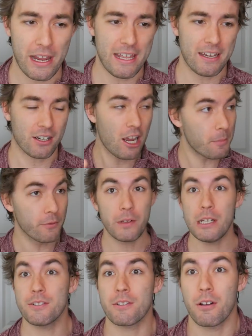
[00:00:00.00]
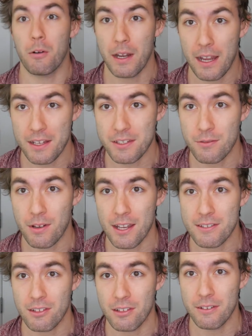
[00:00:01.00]
and a couple videos ago I asked you
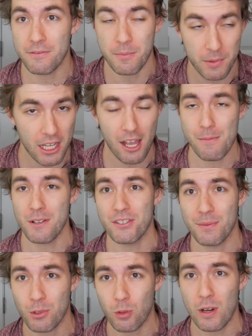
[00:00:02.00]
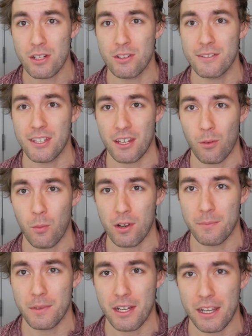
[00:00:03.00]
guys to leave some comments, some questions that you
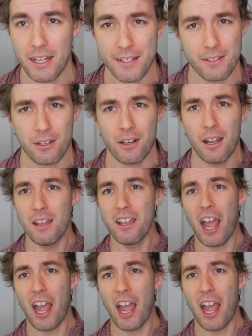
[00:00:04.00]
wanted me to answer,